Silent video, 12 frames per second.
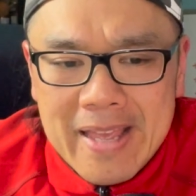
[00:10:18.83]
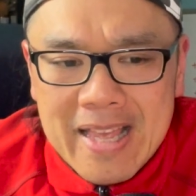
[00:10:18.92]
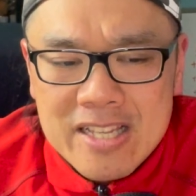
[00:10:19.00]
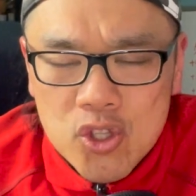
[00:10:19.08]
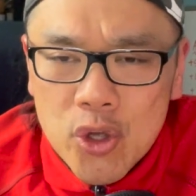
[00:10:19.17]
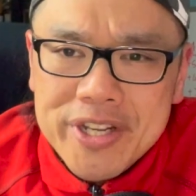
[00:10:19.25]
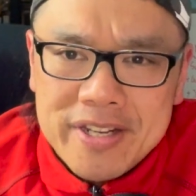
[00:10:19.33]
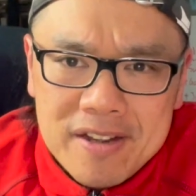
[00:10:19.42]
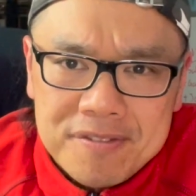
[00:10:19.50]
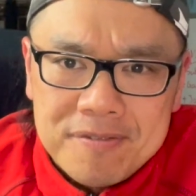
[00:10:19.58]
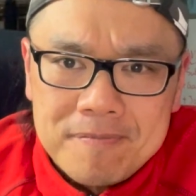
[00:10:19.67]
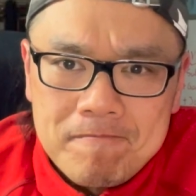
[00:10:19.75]
it's not
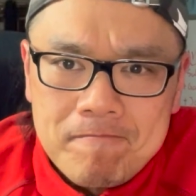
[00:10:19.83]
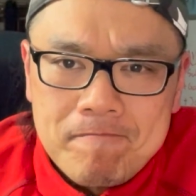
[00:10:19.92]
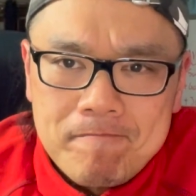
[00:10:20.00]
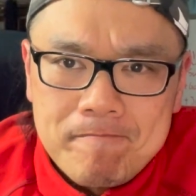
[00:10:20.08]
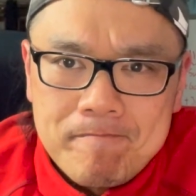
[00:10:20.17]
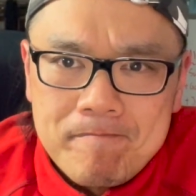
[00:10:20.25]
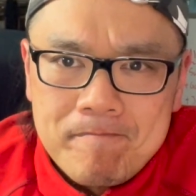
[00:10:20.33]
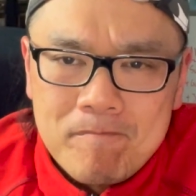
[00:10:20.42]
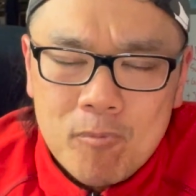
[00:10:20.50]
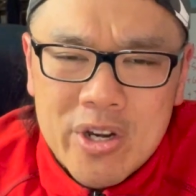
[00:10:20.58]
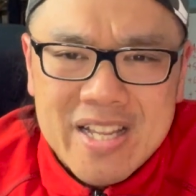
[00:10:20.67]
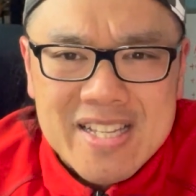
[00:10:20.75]
enough.
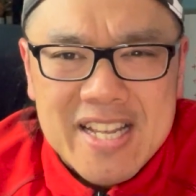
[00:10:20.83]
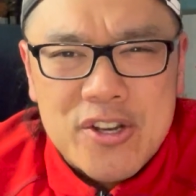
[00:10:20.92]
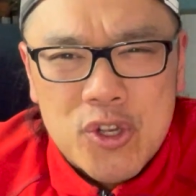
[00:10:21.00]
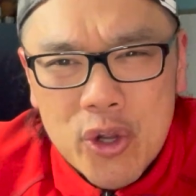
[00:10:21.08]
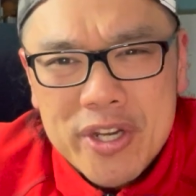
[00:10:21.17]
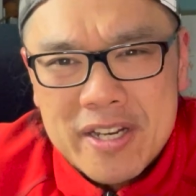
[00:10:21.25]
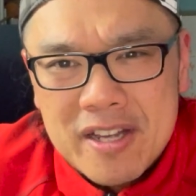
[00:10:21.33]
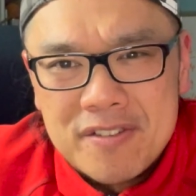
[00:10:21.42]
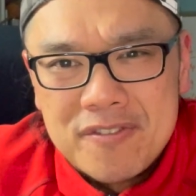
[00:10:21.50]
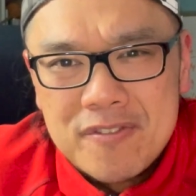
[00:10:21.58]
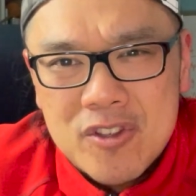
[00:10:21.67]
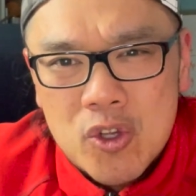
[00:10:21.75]
When I said not
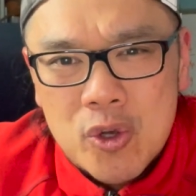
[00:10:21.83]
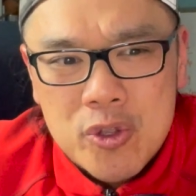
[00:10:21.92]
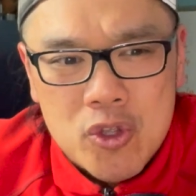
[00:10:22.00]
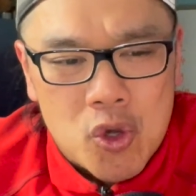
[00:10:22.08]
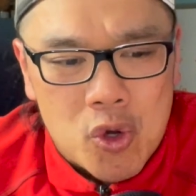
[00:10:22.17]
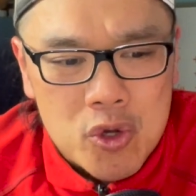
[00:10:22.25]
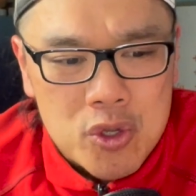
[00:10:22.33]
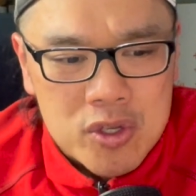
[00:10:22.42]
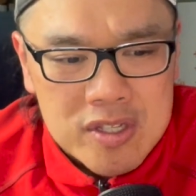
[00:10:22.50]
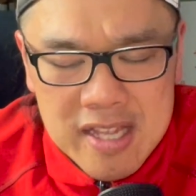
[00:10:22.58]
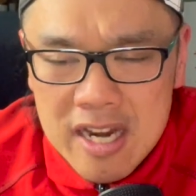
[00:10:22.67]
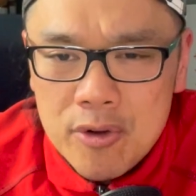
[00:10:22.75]
enough, you know, your
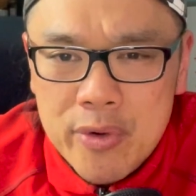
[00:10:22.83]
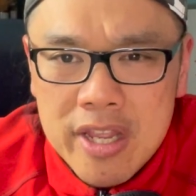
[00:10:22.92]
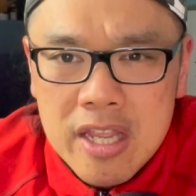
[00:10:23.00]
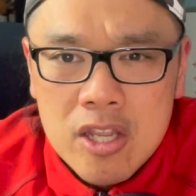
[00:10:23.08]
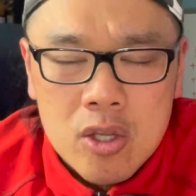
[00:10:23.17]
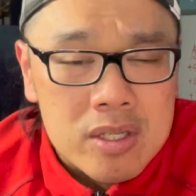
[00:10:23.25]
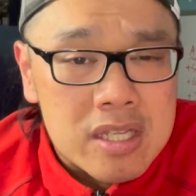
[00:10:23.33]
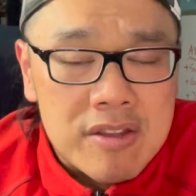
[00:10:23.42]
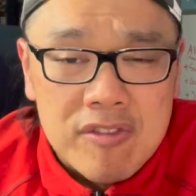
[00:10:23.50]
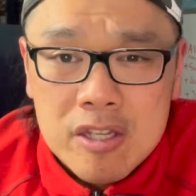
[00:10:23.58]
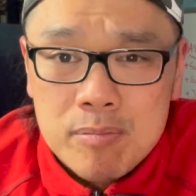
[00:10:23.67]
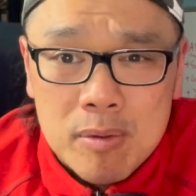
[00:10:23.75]
salary, your
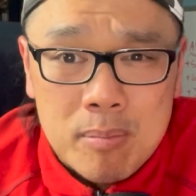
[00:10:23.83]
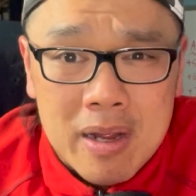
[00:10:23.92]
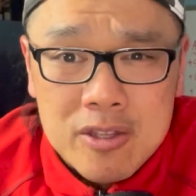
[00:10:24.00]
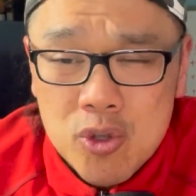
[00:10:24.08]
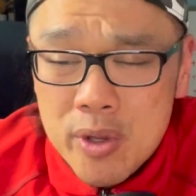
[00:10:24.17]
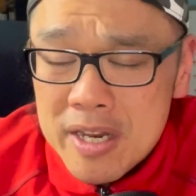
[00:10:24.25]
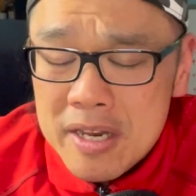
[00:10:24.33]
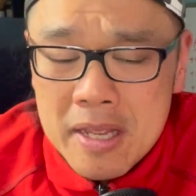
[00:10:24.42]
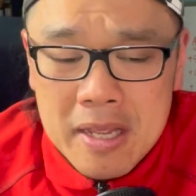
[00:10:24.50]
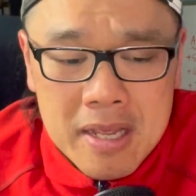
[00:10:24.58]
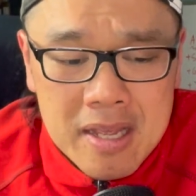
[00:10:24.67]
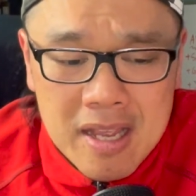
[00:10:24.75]
savings per month, you can
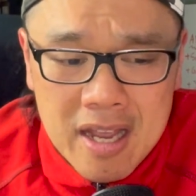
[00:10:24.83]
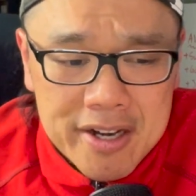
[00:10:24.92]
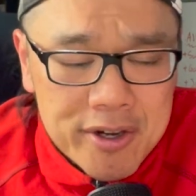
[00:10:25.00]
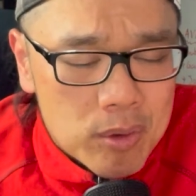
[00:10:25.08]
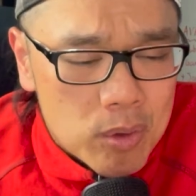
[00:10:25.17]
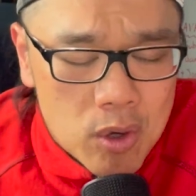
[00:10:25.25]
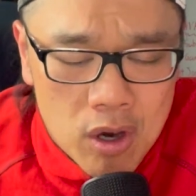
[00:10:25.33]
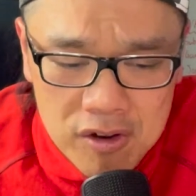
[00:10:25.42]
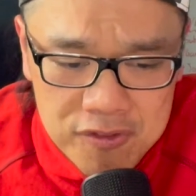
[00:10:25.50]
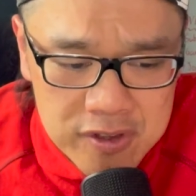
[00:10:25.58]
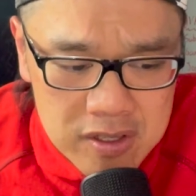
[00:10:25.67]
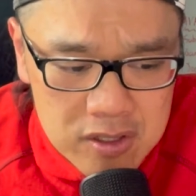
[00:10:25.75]
cut down on
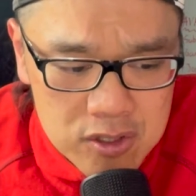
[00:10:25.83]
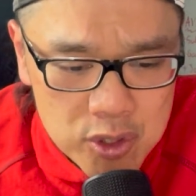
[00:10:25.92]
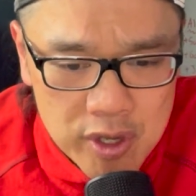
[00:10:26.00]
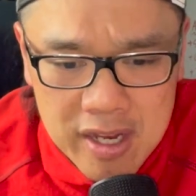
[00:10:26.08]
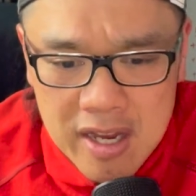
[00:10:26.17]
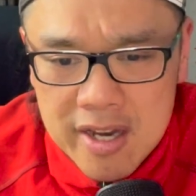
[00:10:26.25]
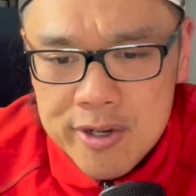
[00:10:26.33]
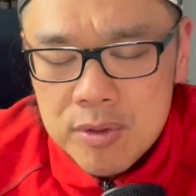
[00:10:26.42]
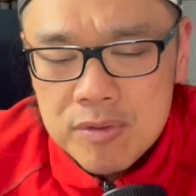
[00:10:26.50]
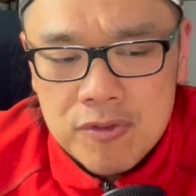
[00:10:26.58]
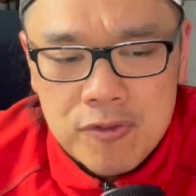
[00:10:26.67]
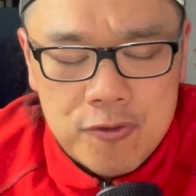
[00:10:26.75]
coffees, you can cut down
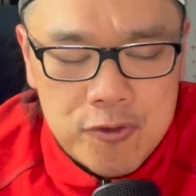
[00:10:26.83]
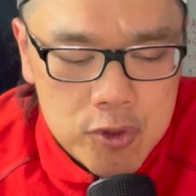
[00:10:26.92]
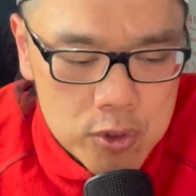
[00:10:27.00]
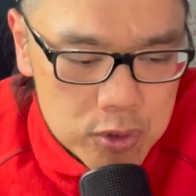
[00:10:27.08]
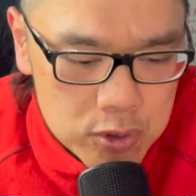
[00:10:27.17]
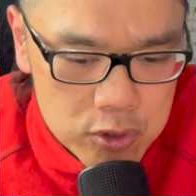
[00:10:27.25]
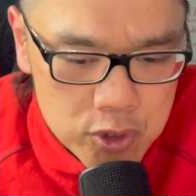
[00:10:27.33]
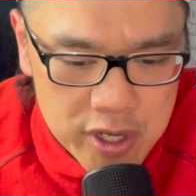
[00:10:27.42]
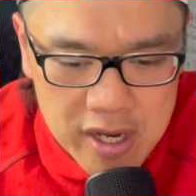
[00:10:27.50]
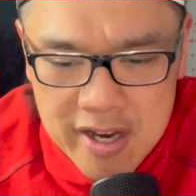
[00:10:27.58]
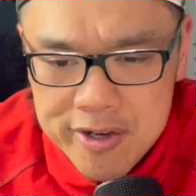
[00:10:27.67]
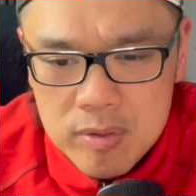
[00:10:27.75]
on fuel, you
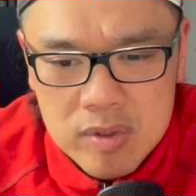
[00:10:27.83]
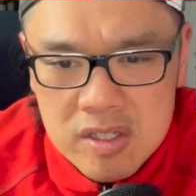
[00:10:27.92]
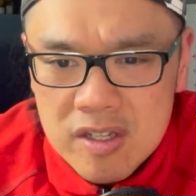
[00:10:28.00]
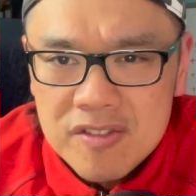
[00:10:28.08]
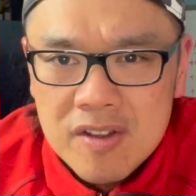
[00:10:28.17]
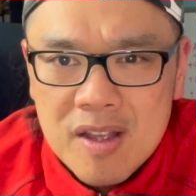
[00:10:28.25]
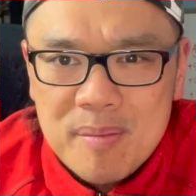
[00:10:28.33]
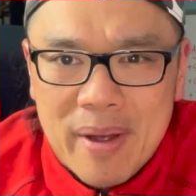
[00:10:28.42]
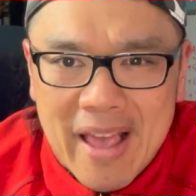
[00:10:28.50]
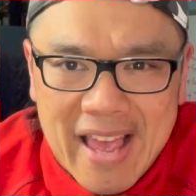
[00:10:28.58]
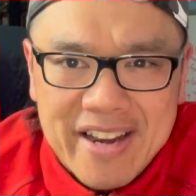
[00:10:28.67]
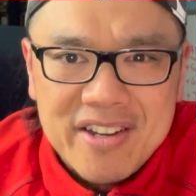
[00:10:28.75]
can cut down on stuff.
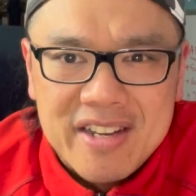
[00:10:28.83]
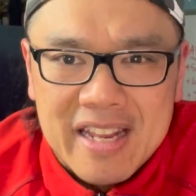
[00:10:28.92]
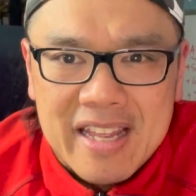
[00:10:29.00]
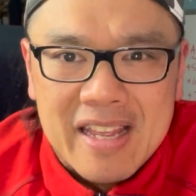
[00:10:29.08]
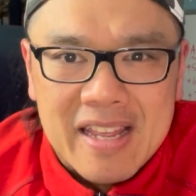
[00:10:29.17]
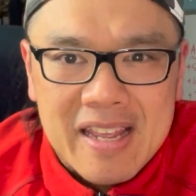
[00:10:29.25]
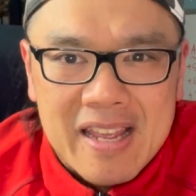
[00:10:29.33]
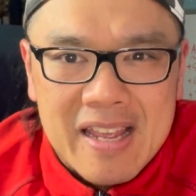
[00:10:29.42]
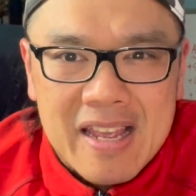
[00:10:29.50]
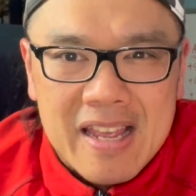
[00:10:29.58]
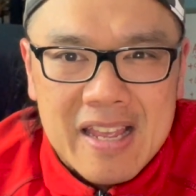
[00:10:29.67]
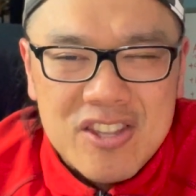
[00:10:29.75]
But end of the day,
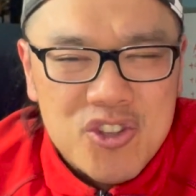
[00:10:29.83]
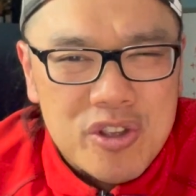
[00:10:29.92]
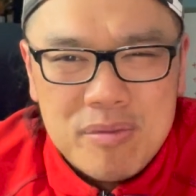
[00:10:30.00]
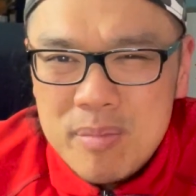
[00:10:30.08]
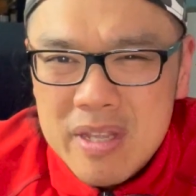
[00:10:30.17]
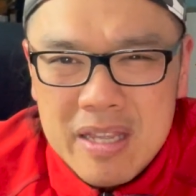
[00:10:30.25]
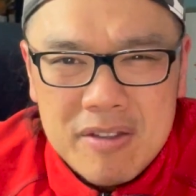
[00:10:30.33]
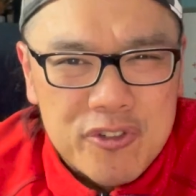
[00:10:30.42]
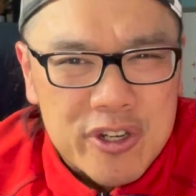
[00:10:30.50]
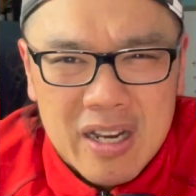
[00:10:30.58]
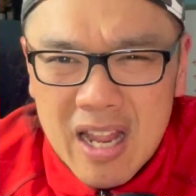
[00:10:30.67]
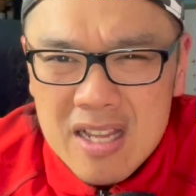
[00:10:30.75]
you and me,
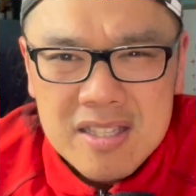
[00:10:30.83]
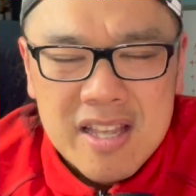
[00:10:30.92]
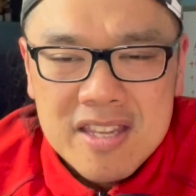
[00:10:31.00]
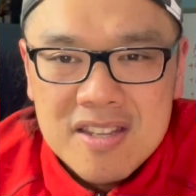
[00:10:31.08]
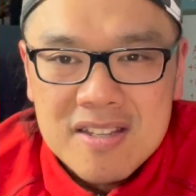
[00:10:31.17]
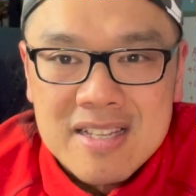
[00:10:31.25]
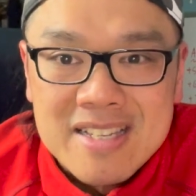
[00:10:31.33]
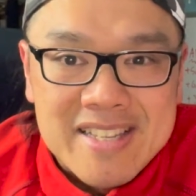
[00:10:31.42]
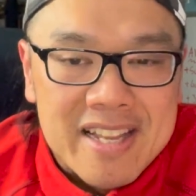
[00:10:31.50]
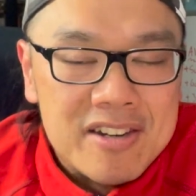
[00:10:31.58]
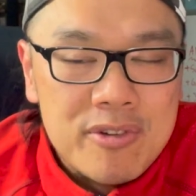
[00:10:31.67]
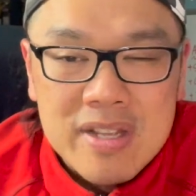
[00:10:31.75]
for the last 10 years,
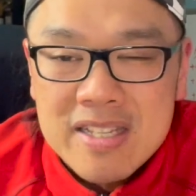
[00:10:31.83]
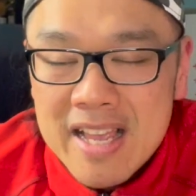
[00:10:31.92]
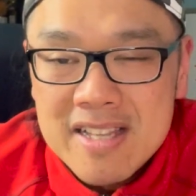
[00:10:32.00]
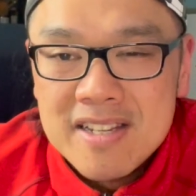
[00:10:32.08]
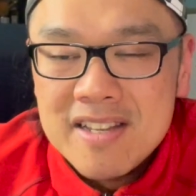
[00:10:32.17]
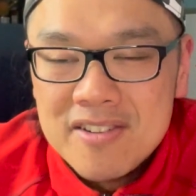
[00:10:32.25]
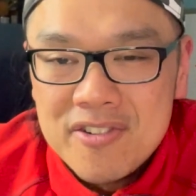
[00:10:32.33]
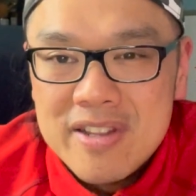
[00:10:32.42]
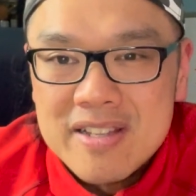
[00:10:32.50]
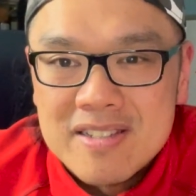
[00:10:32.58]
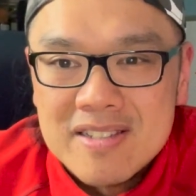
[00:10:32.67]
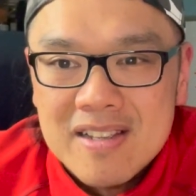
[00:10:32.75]
salaries hasn't
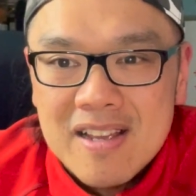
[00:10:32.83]
increased.